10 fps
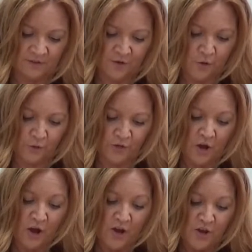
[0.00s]
Of course,
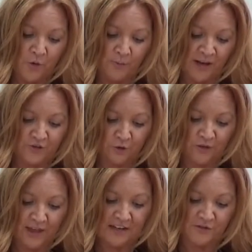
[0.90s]
you will make sure
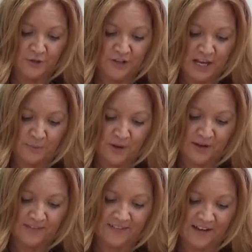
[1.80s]
that the end of your tape
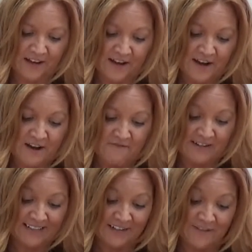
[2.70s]
is
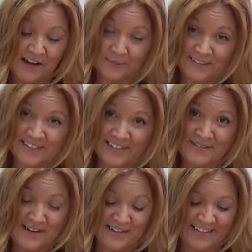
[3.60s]
readily available to
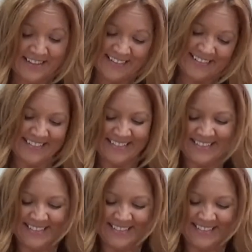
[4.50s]
you when you're doing this.